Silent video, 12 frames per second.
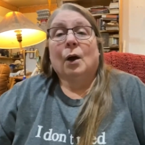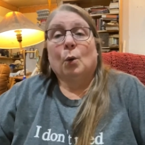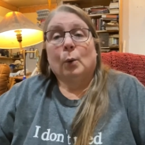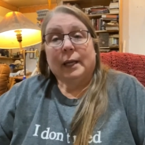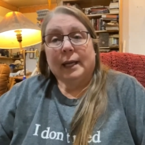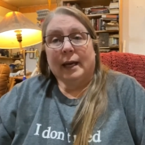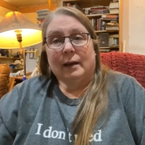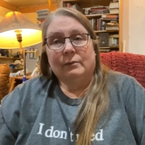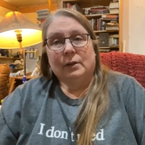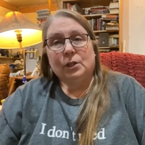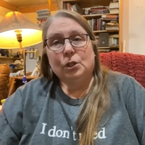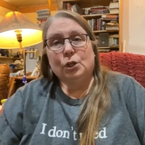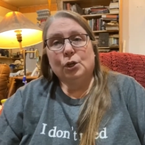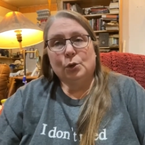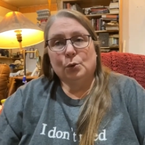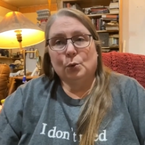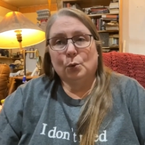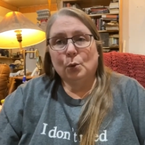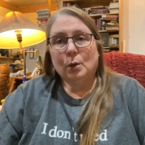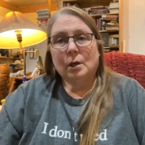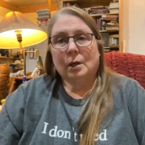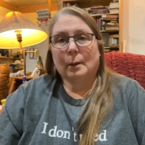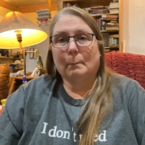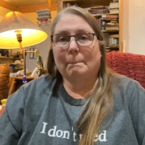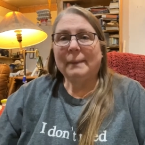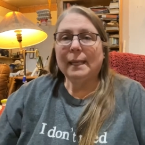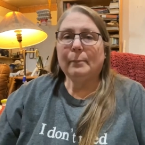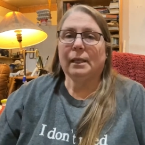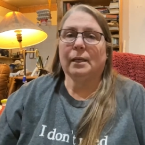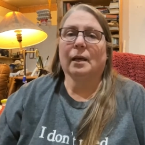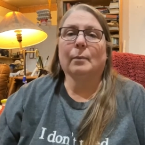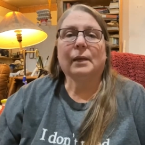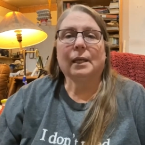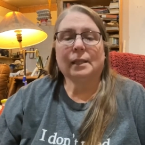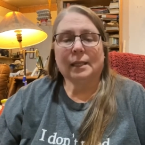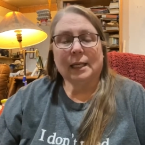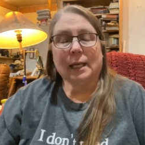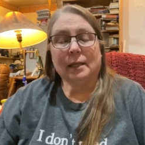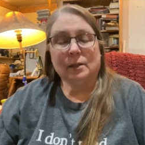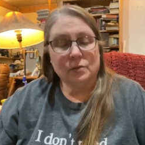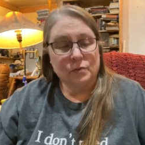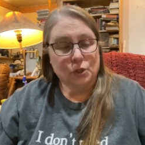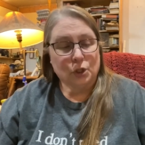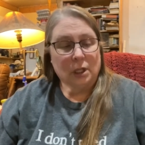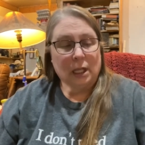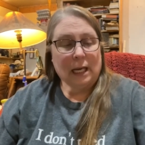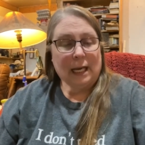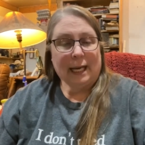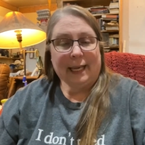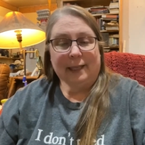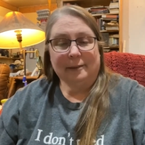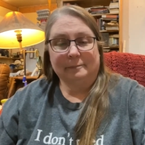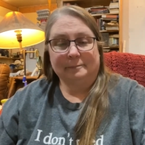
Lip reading: We have a new baby coming at the end of July.